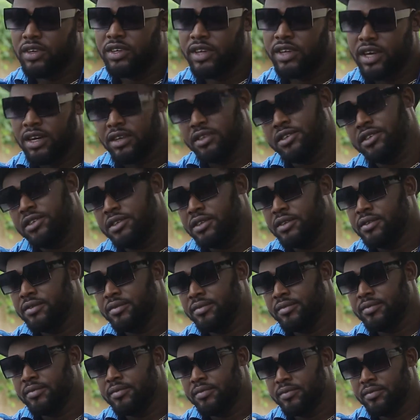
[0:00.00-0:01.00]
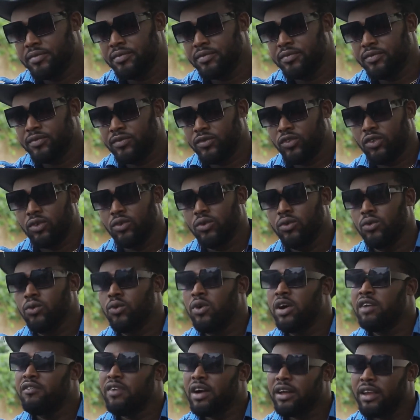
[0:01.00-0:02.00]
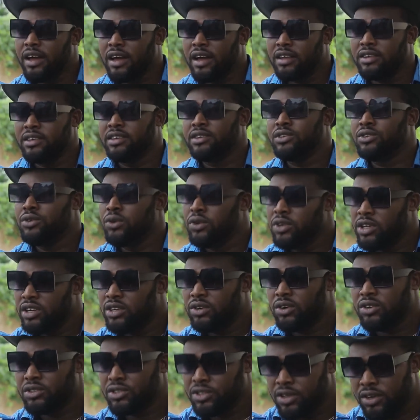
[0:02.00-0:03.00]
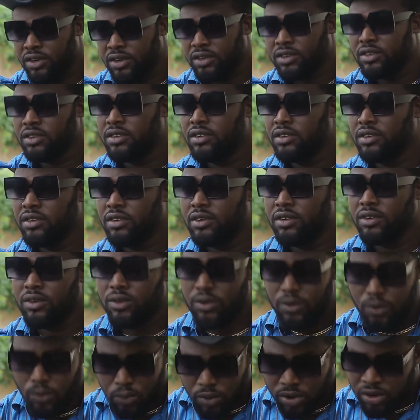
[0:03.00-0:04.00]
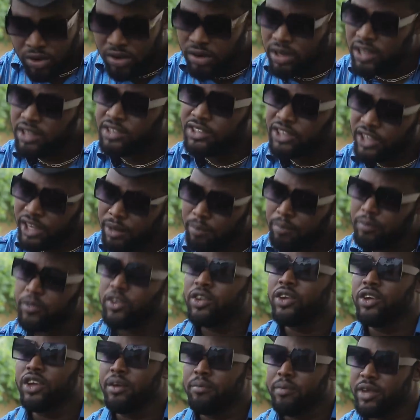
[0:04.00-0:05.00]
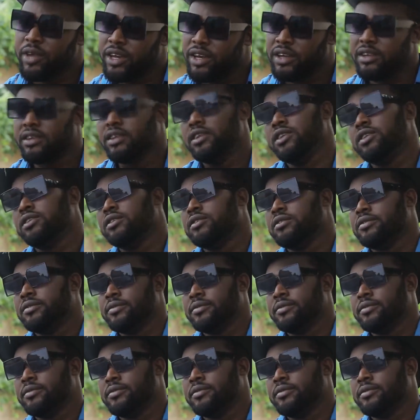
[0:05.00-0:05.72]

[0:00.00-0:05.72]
Yes, whoever that is holding your son will release him immediately.